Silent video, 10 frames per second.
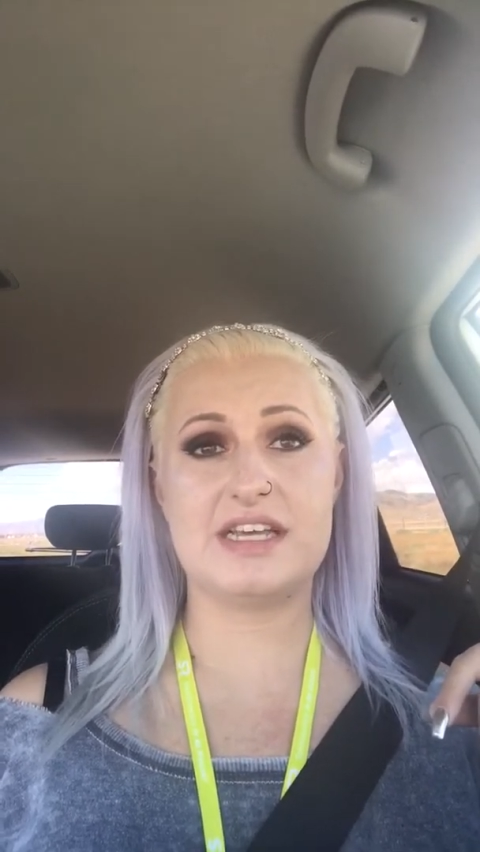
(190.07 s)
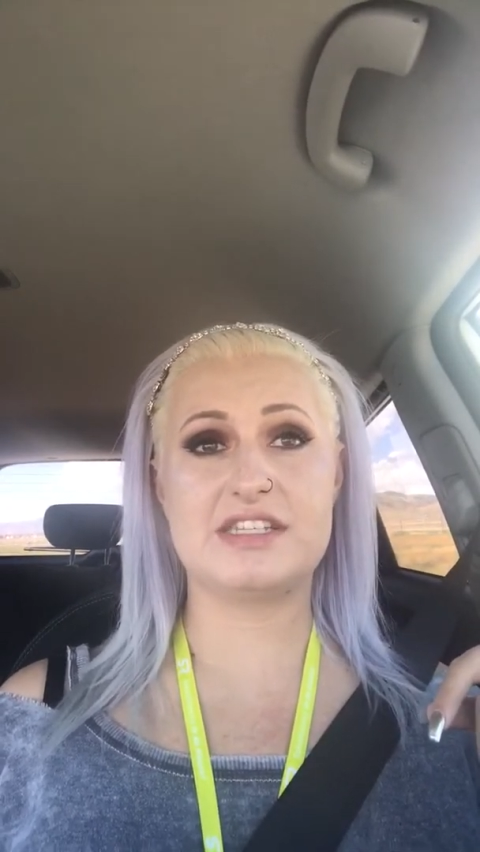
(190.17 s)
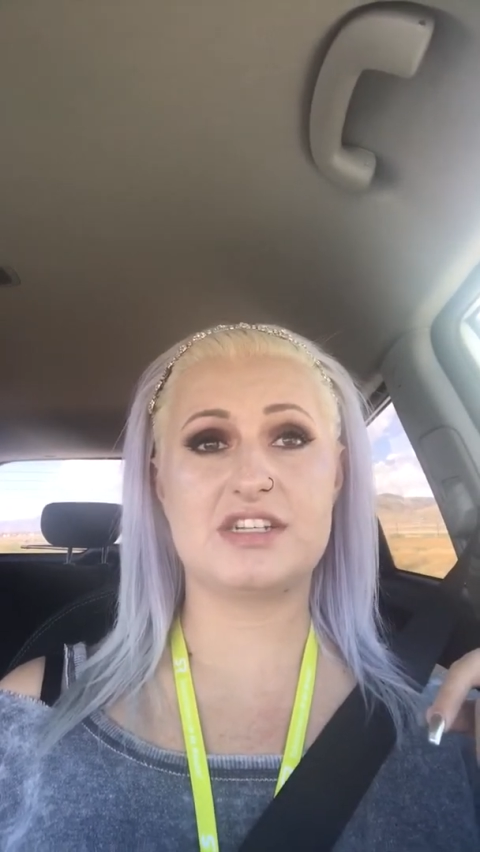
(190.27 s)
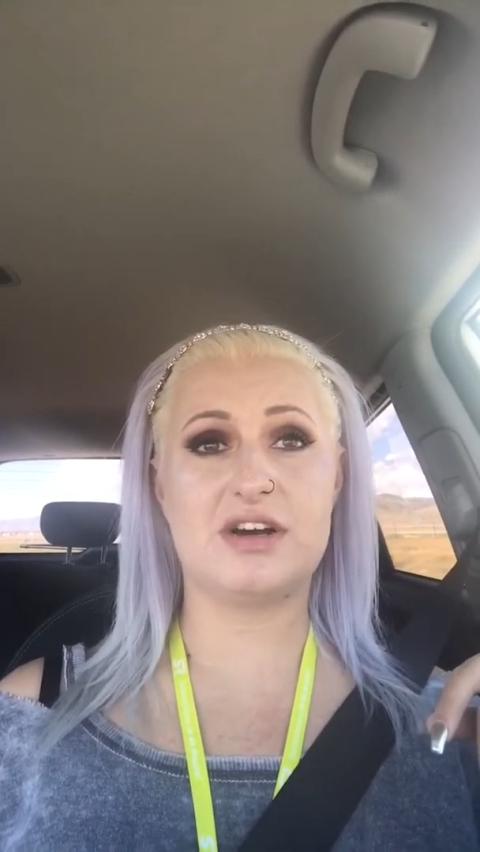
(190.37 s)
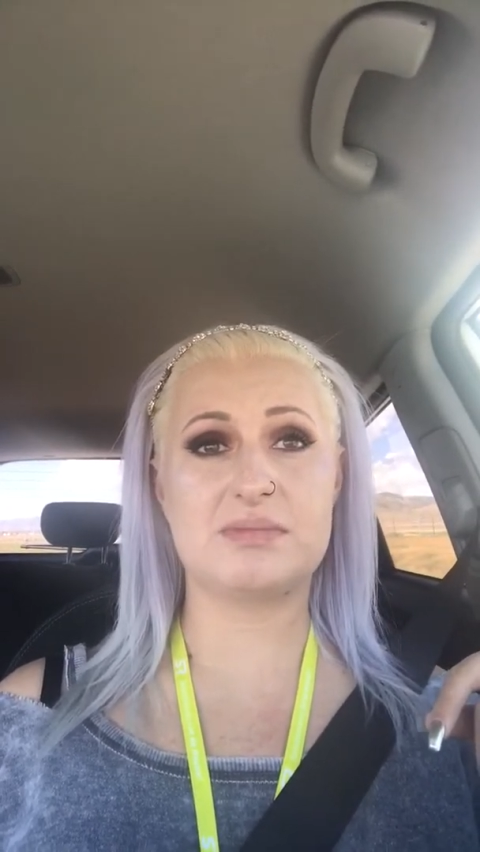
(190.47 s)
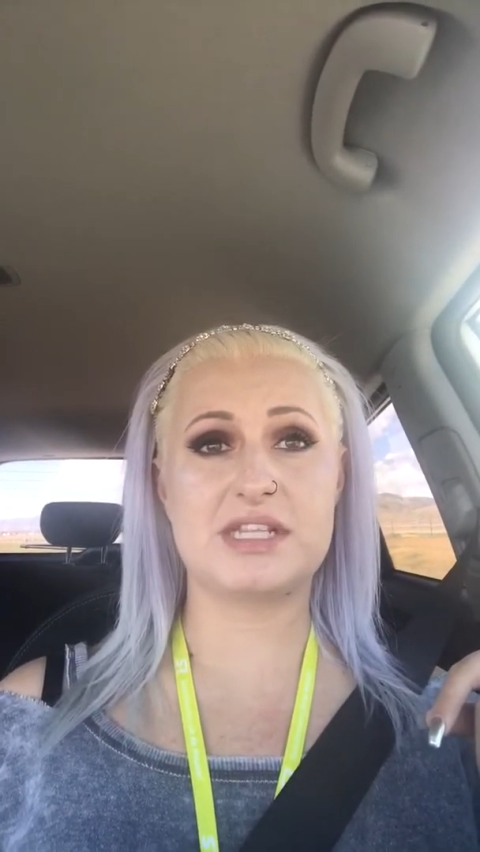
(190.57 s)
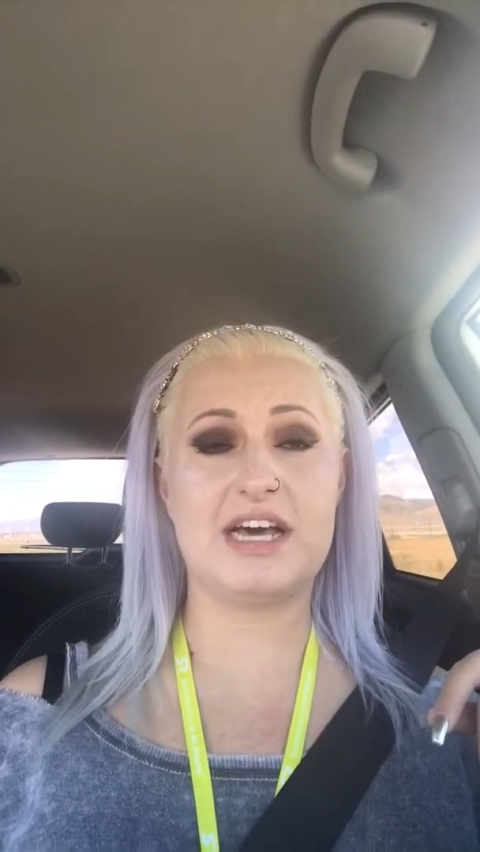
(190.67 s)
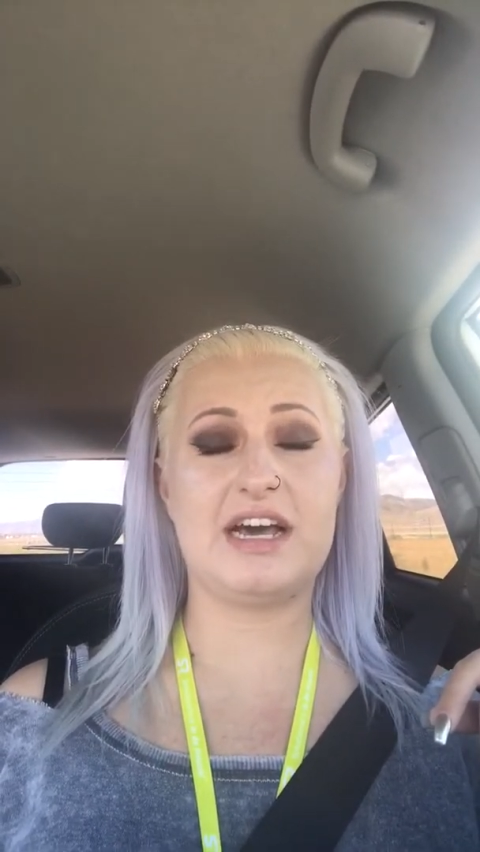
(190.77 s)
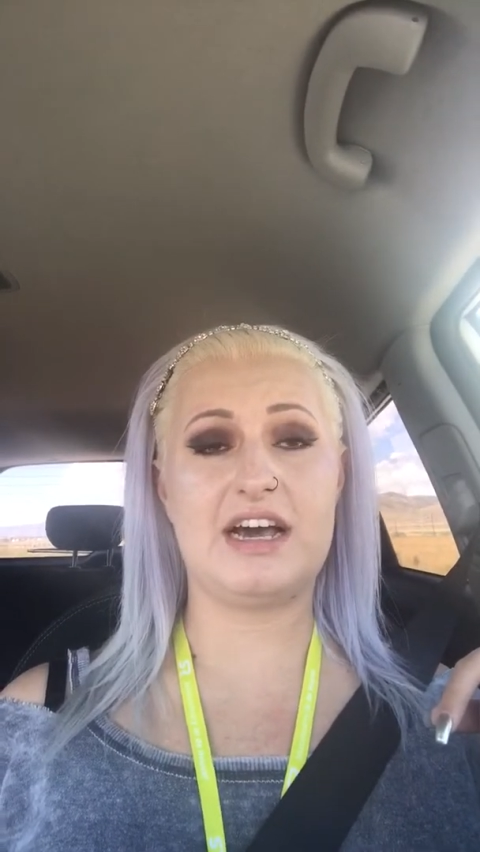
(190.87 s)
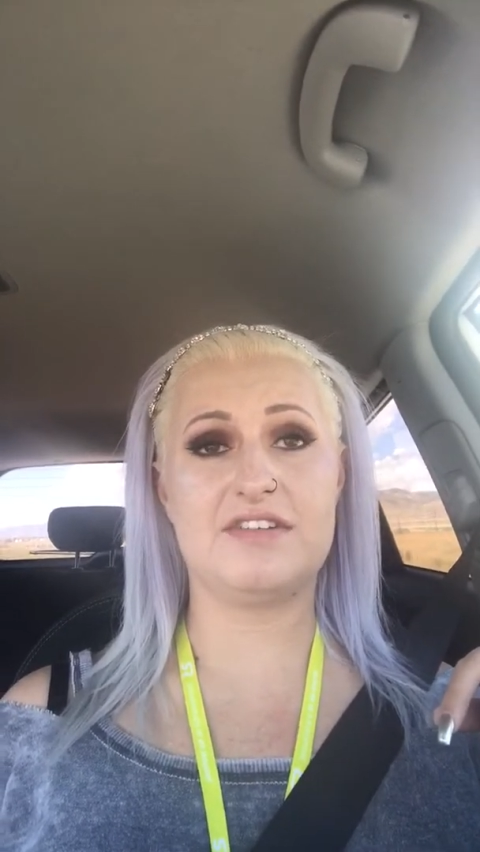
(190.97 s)
I stopped
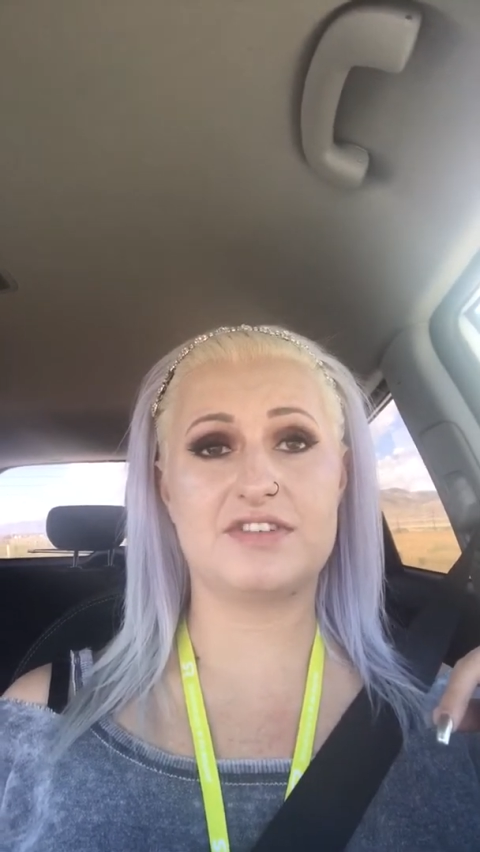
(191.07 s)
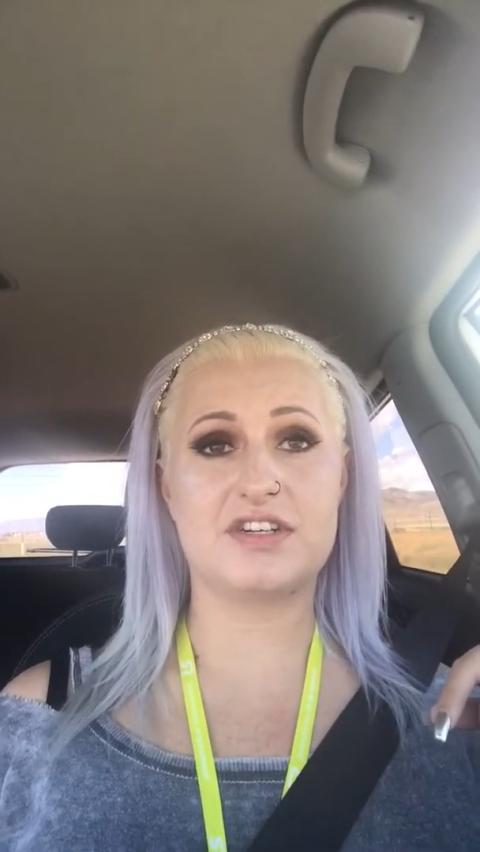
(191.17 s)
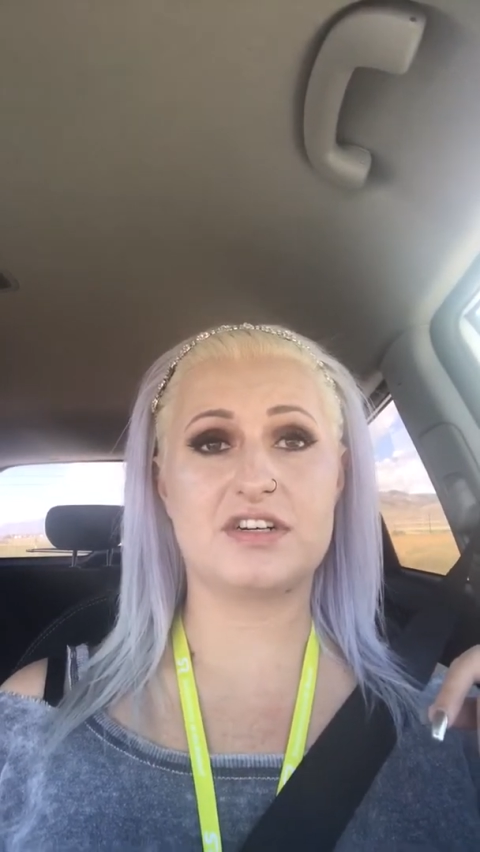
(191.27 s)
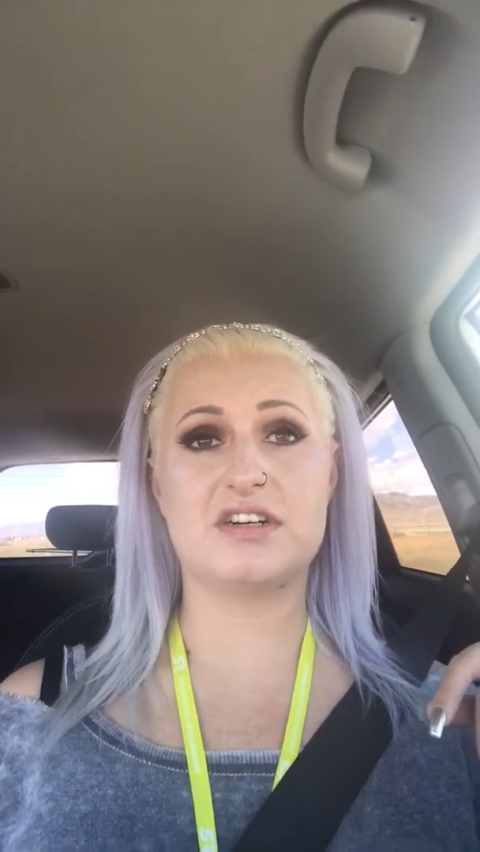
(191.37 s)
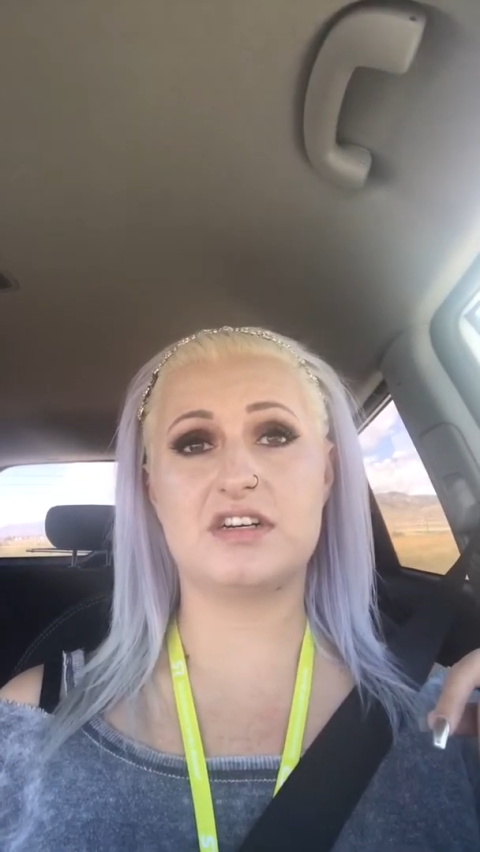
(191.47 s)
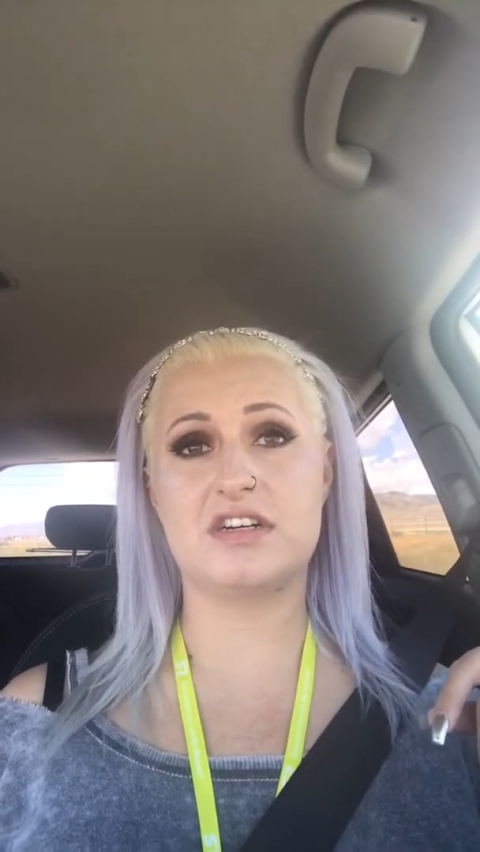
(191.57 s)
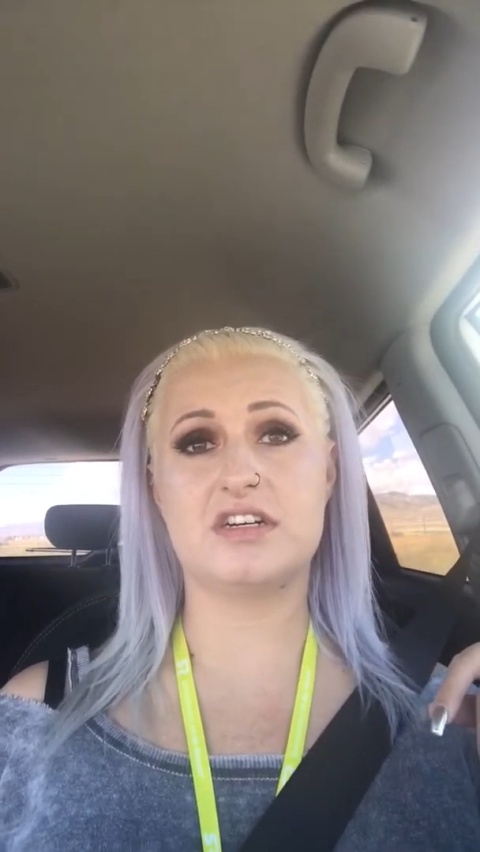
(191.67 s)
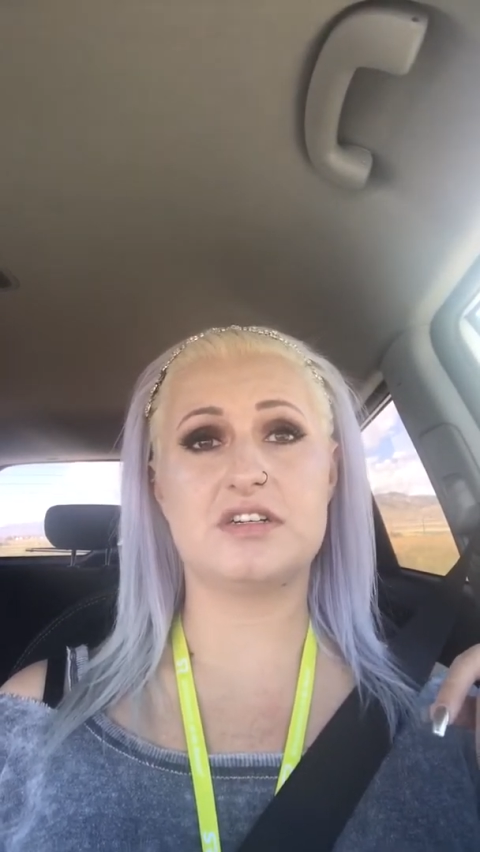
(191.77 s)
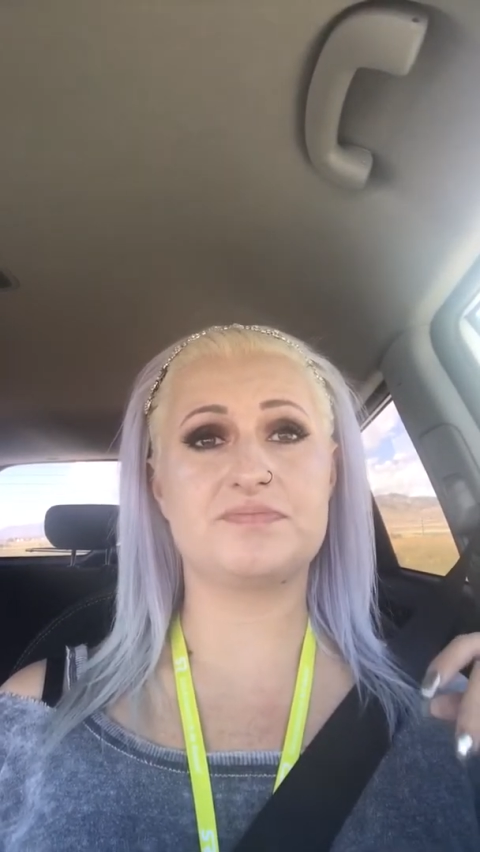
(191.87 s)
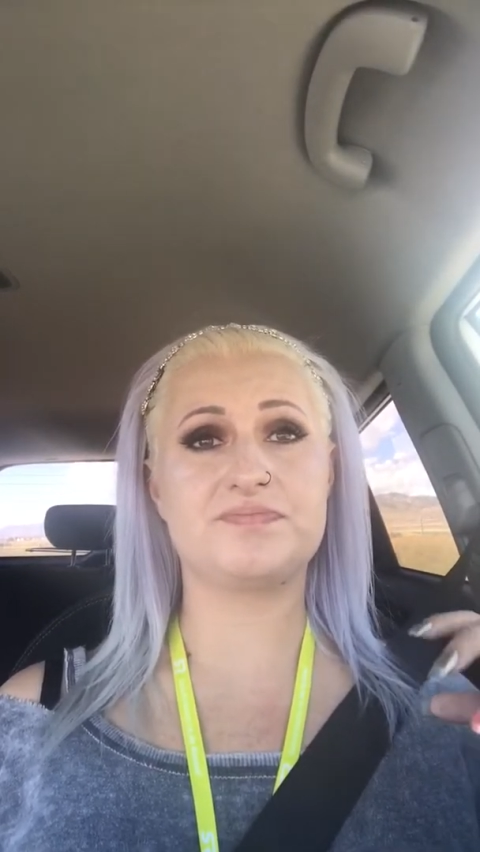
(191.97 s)
that
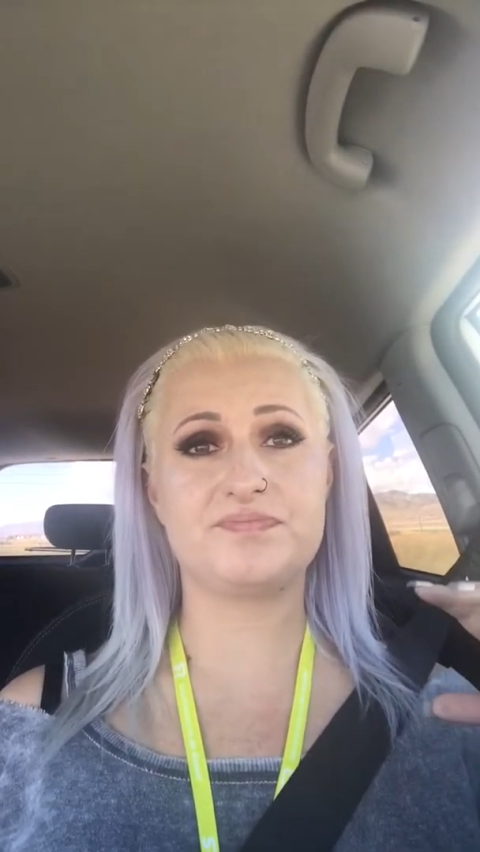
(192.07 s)
after